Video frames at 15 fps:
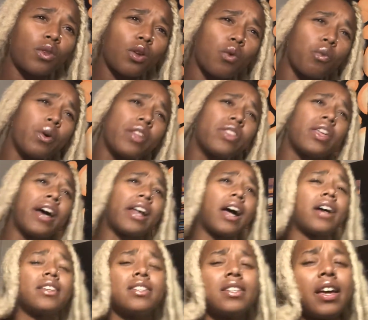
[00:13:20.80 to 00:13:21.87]
with that,
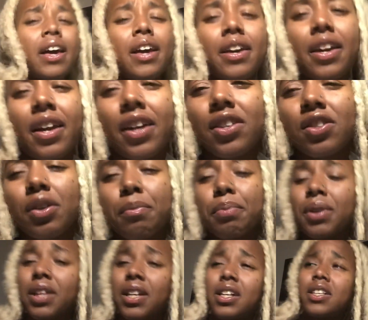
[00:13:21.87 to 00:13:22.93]
I say, Cancer,
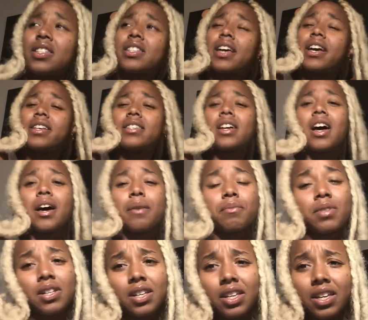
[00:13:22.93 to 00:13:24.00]
please take time
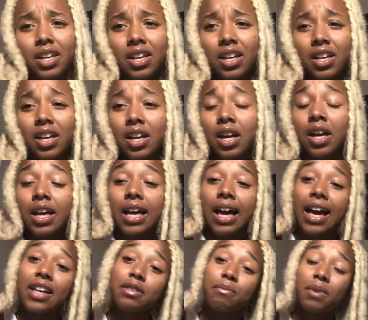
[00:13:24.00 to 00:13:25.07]
to get
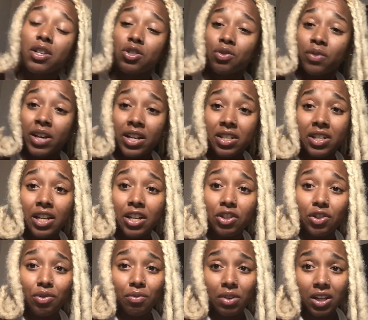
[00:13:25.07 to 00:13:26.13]
as much rest as
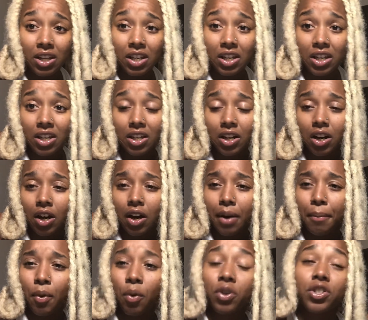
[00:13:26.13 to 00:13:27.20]
you need,
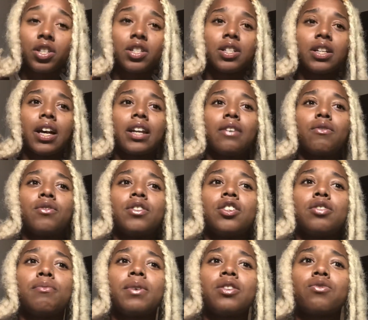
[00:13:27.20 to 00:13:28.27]
or just not even just
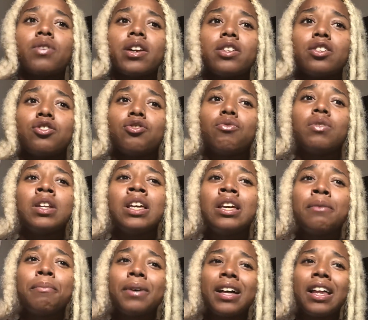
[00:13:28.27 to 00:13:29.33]
much rest as you need,
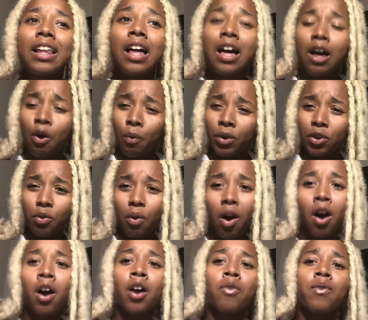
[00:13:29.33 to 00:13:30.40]
but when you
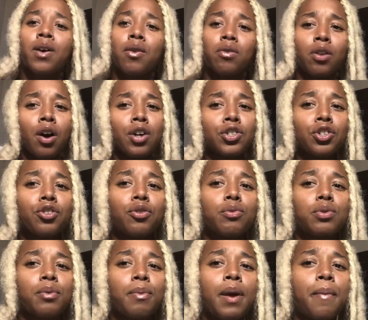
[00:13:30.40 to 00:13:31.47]
are around larger groups
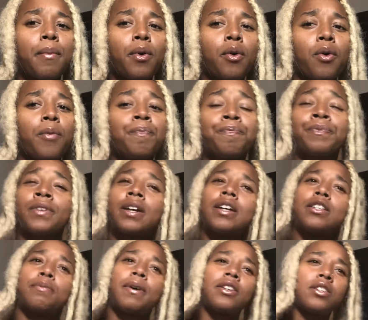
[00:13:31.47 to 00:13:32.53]
of people,
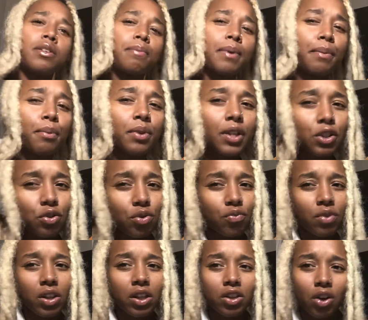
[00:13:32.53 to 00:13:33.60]
especially people that you
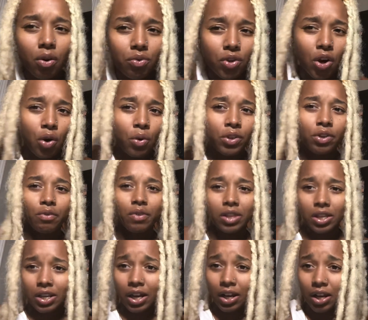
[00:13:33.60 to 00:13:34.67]
really don't know and you're really
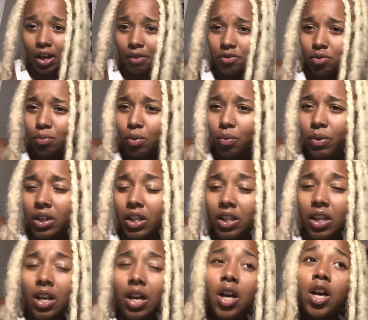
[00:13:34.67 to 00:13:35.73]
not comfortable with,
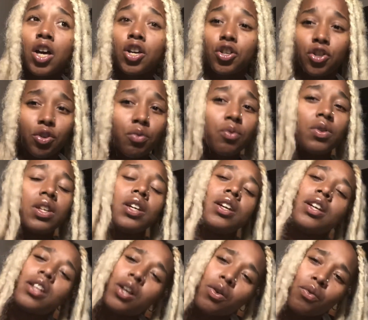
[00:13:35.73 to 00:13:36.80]
you
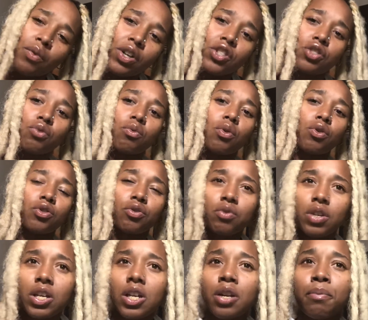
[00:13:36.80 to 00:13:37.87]
need a ritual, you
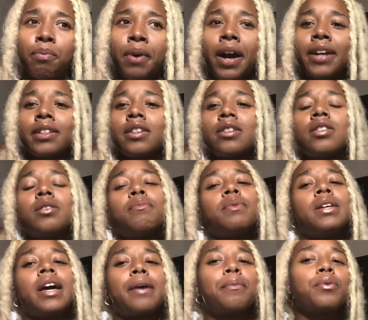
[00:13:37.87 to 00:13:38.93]
need a practice to
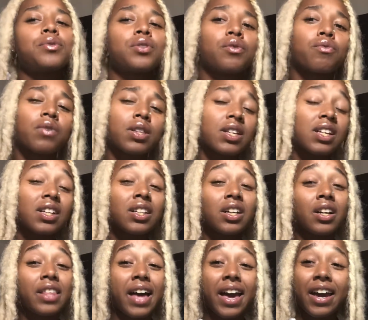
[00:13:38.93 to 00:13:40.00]
be able to really clear
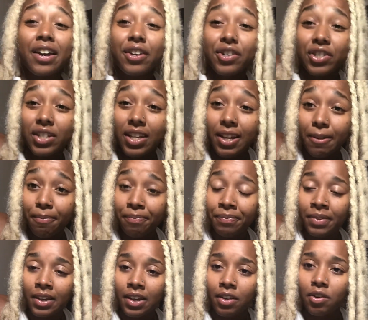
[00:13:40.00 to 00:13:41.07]
that energy,
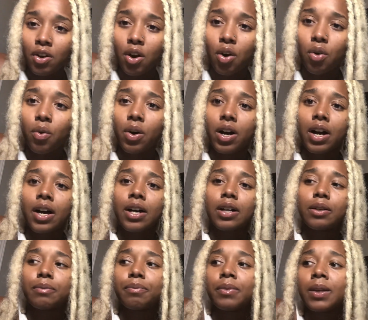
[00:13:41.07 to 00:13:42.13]
you
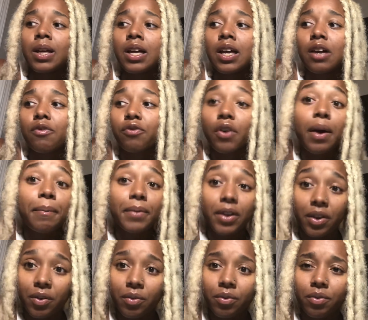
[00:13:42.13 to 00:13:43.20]
know, from
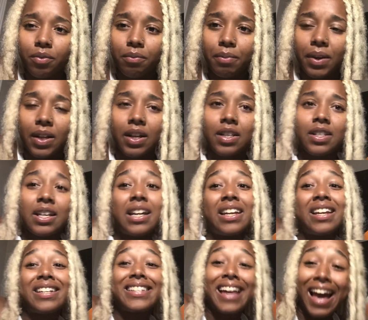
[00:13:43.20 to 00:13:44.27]
you, because it
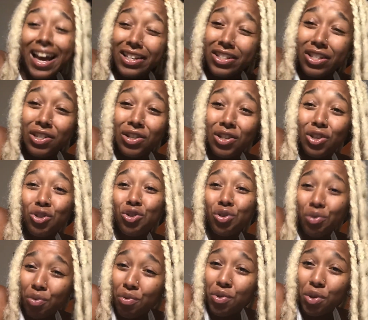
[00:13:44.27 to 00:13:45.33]
attaches
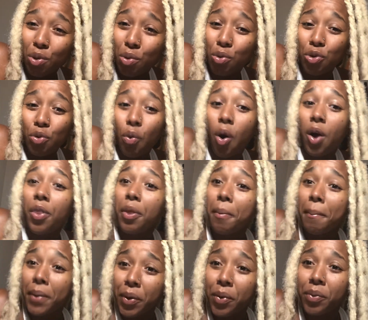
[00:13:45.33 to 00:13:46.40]
to you. You are the
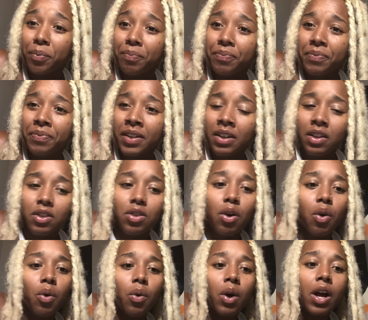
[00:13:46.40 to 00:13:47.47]
moon.
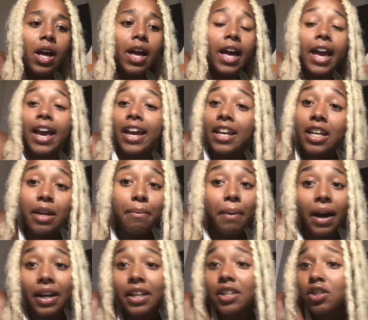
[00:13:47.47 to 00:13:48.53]
So
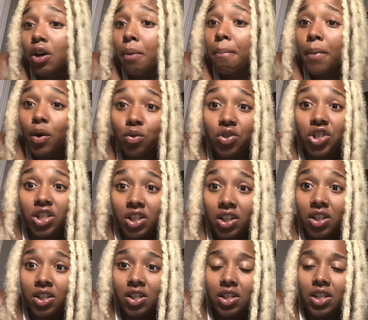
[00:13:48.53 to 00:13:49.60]
anybody's
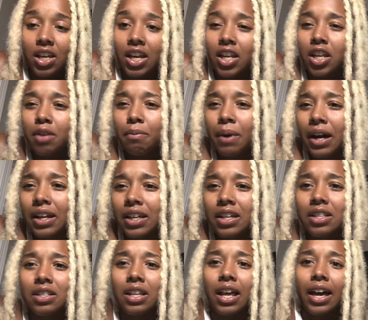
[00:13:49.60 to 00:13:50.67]
emotions,
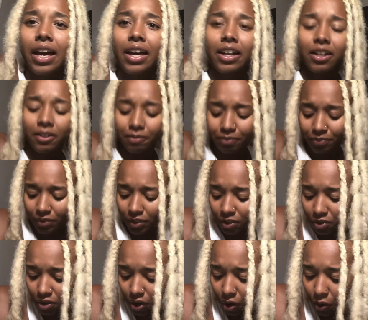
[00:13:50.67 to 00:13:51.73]
anybody's like, you
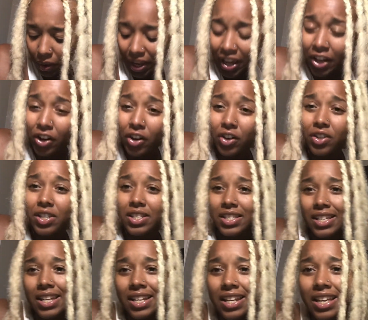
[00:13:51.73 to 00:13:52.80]
know, inner
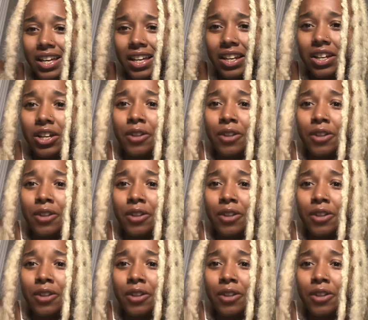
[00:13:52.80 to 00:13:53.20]
seated